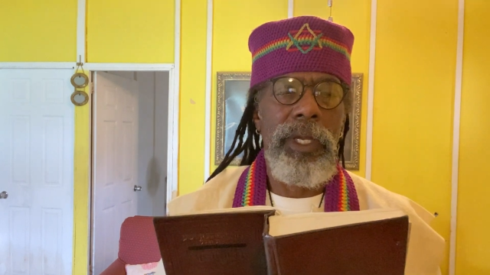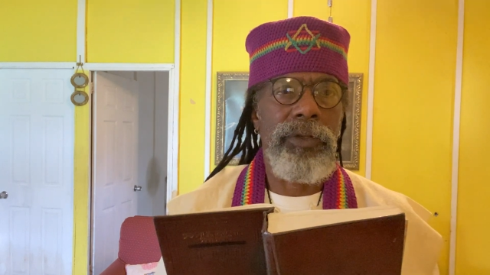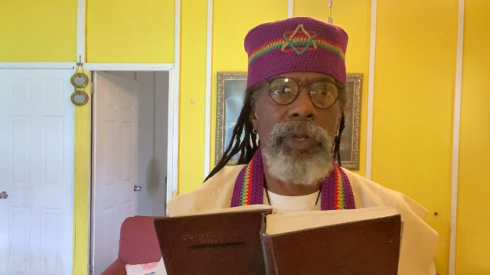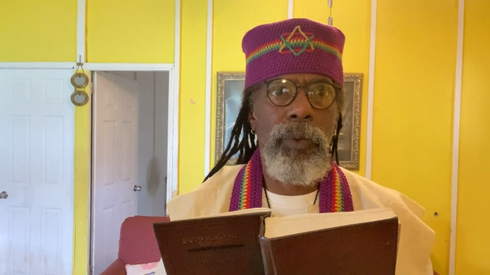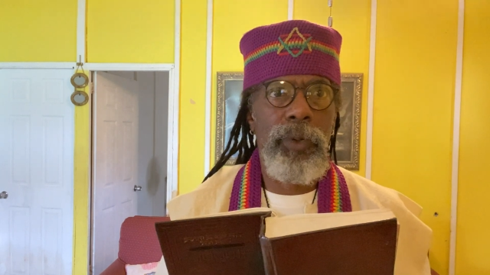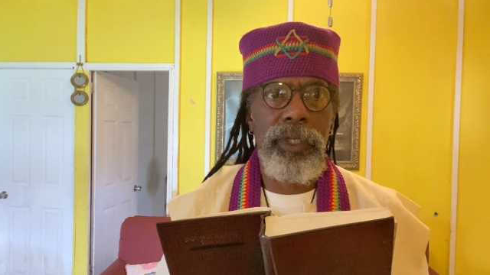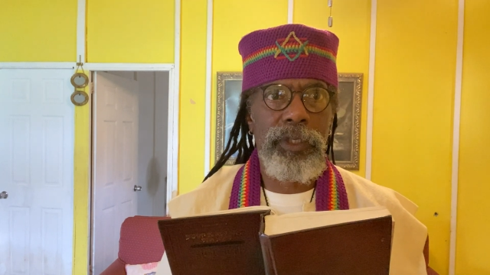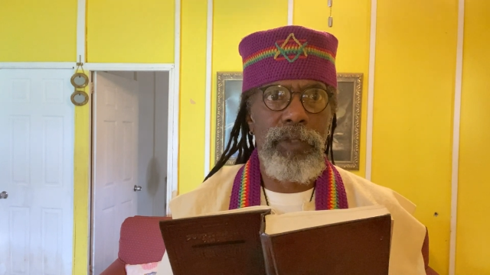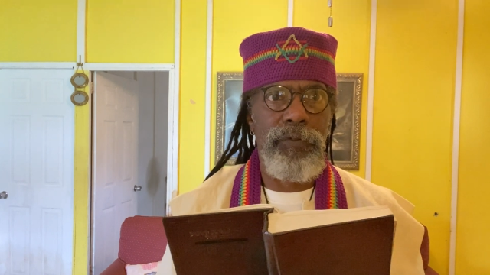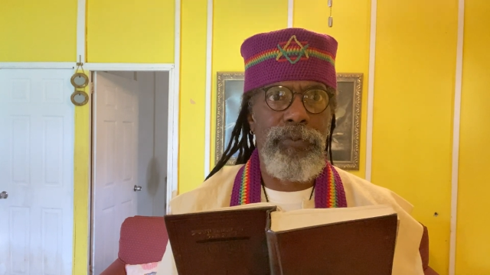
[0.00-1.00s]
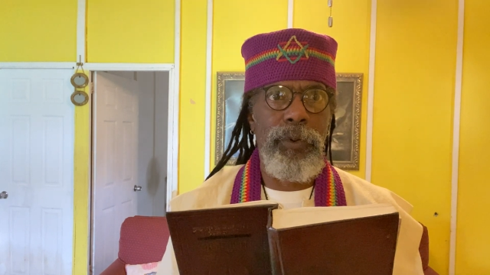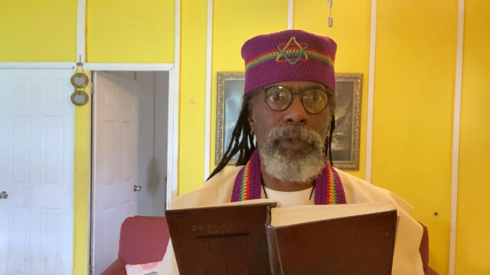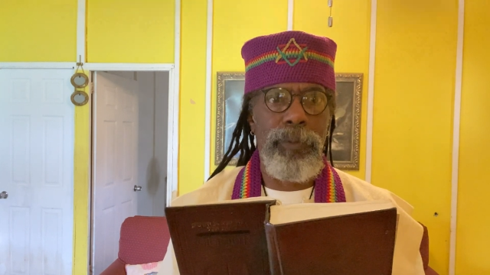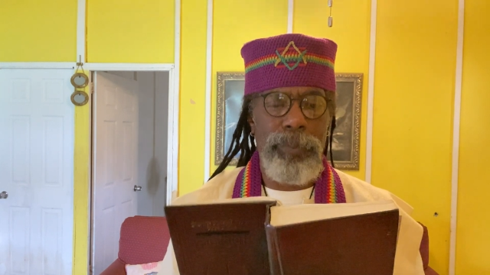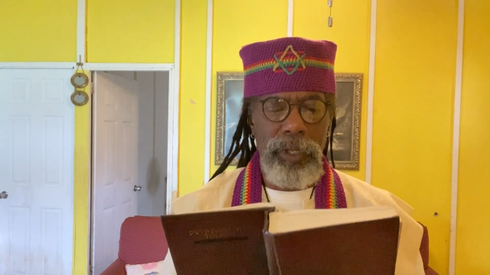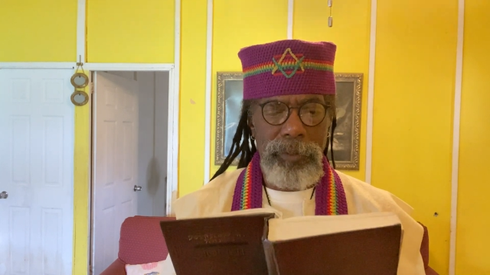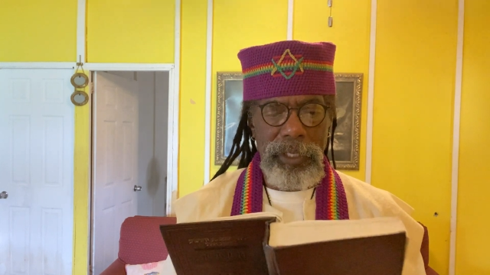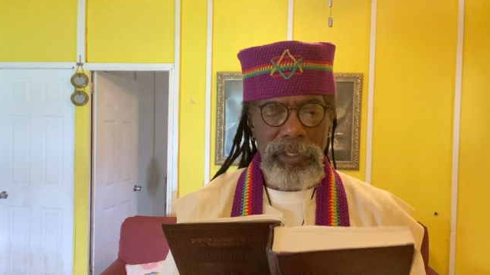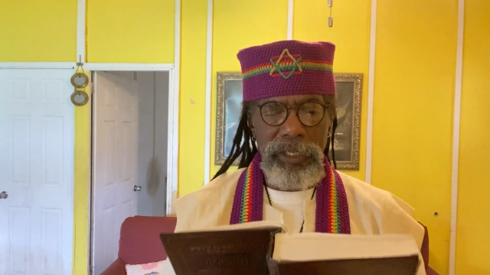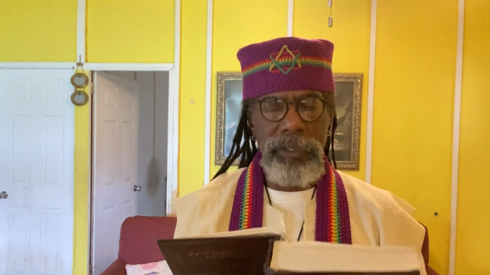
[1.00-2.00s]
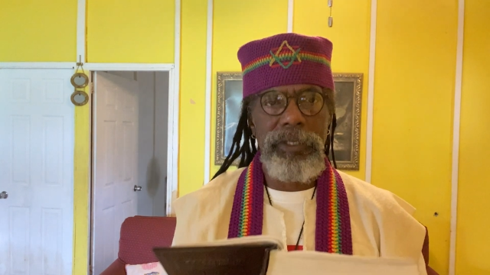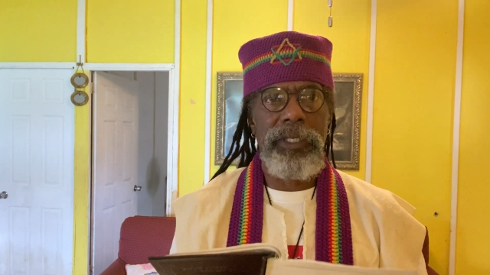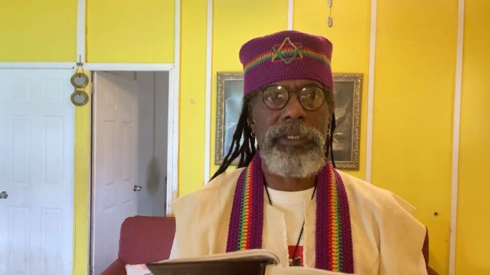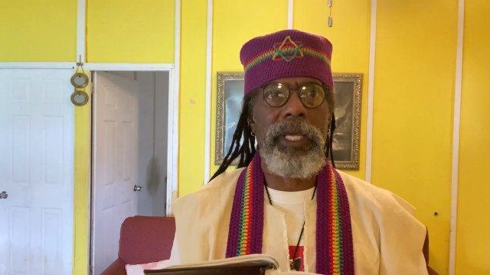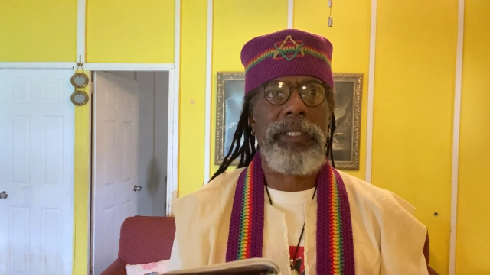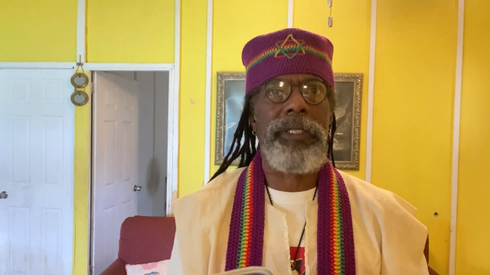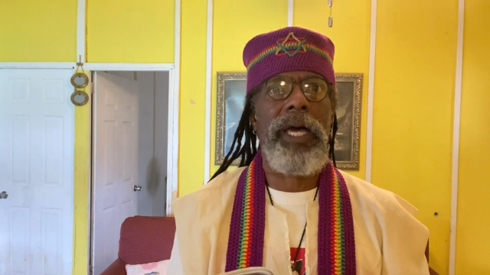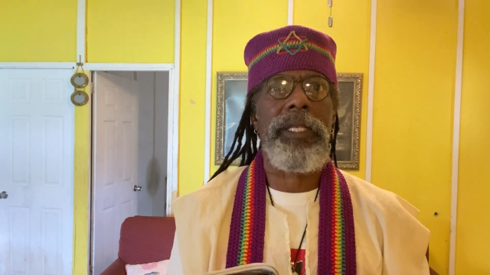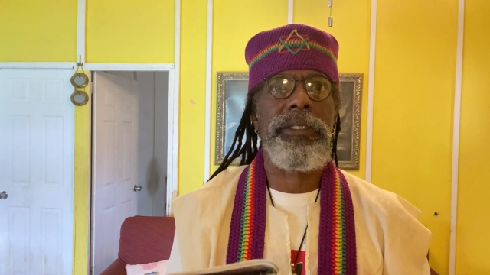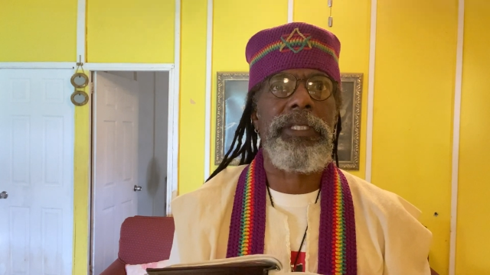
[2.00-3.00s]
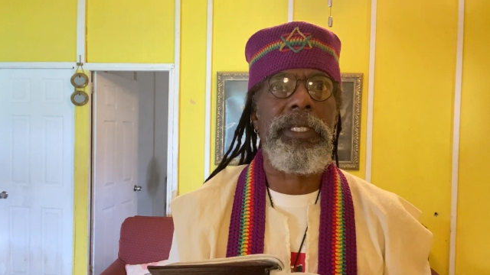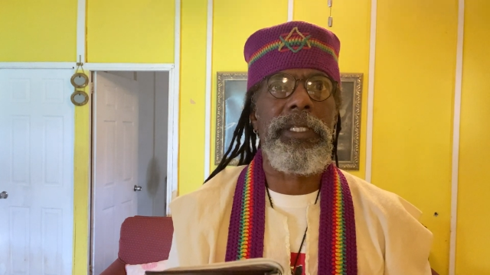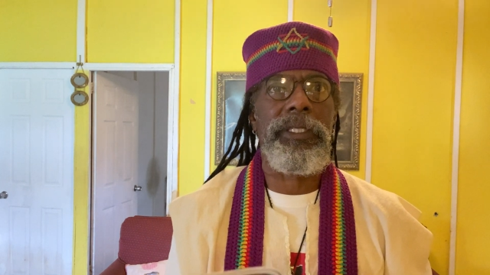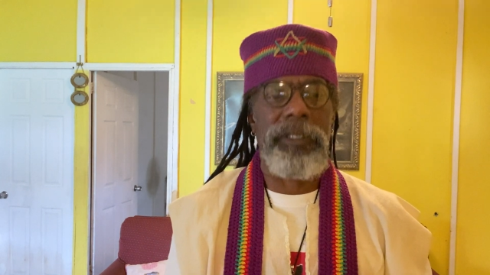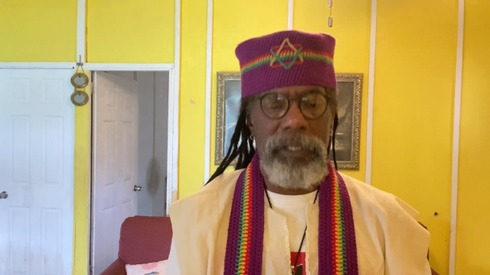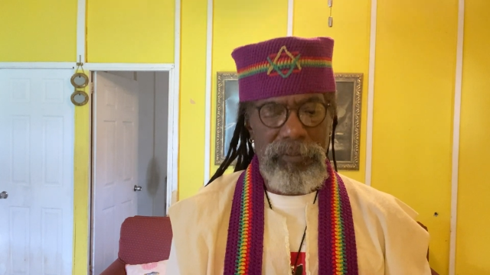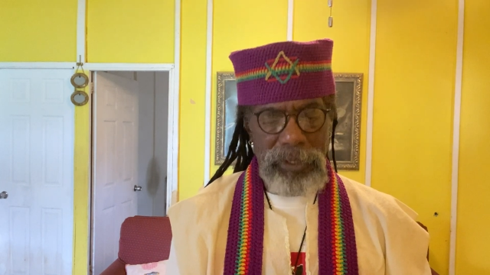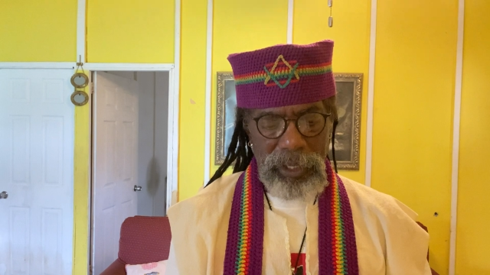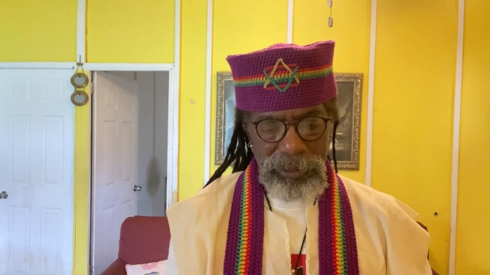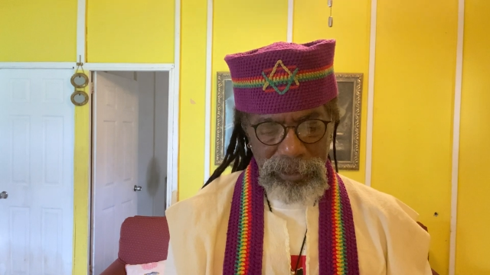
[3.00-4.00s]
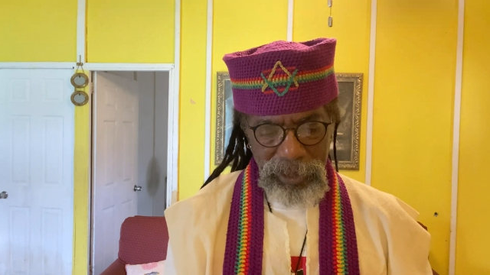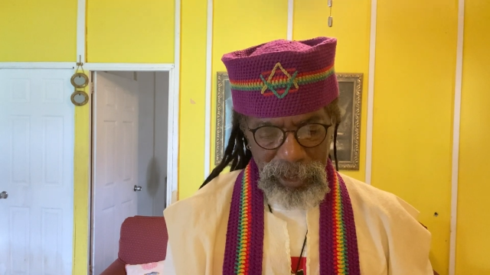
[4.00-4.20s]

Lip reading: no one conferred upon me, and this is the technology that he has given us.